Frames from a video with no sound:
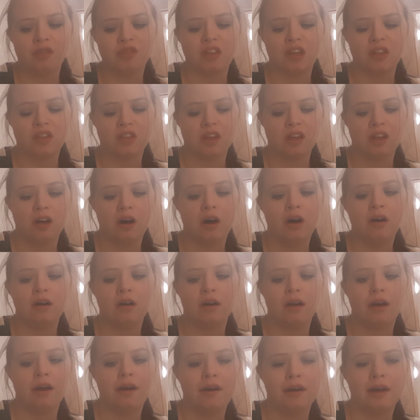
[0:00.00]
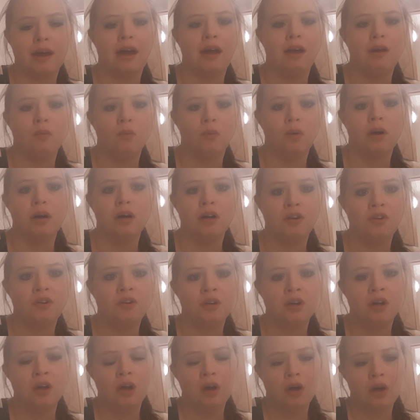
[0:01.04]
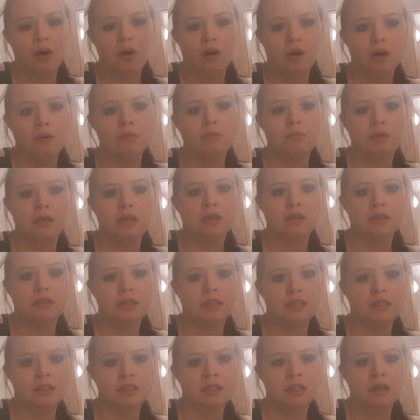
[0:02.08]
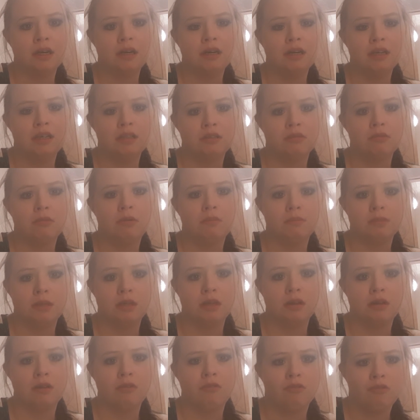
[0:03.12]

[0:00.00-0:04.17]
that they are getting worked on because it's disrupting the